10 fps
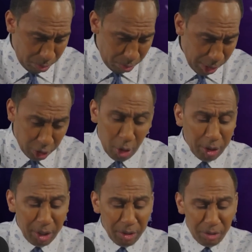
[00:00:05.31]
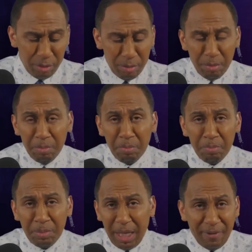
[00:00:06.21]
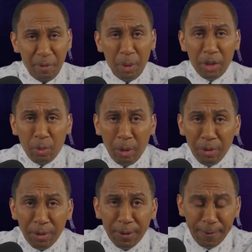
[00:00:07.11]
That's all it is. Take it for what it's worth.